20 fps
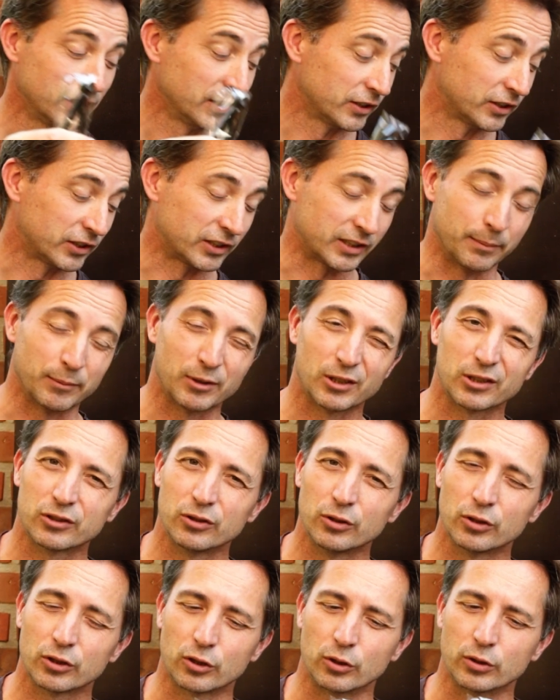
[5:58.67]
similar
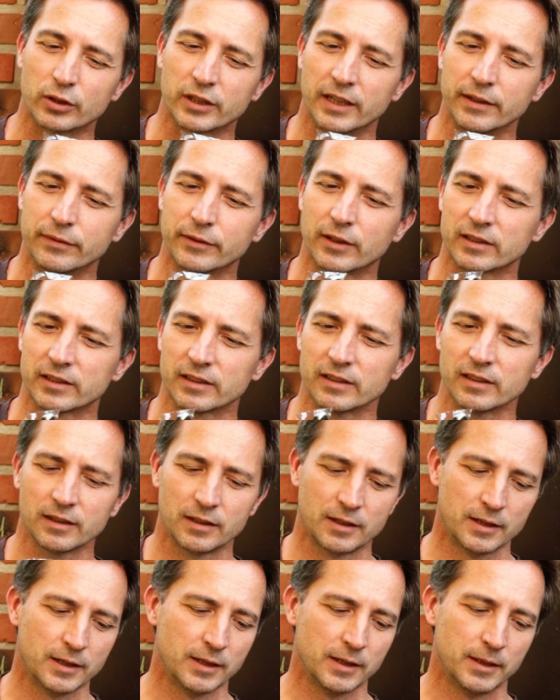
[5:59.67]
to the concave cutter,
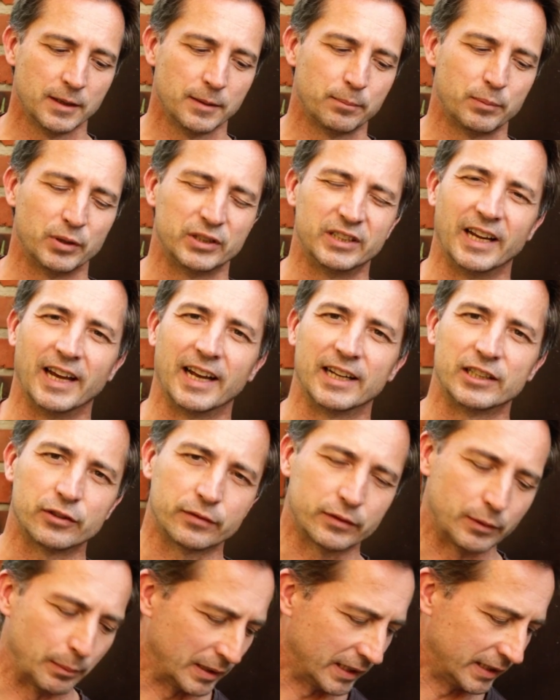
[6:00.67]
but the edge
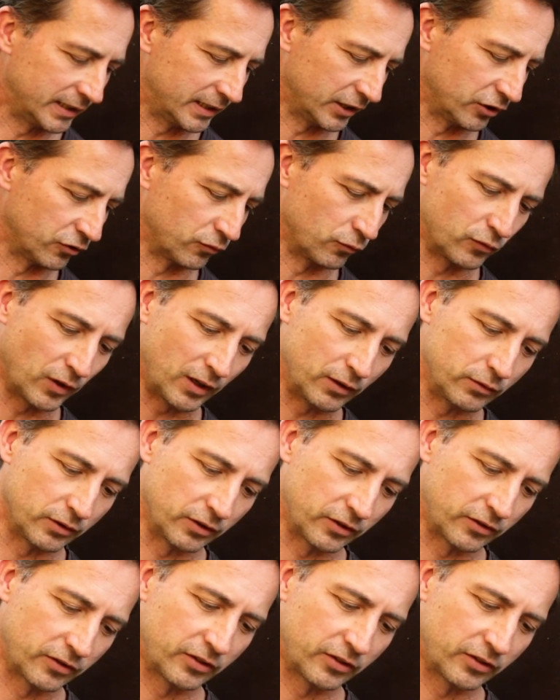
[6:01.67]
of the blade is rounded.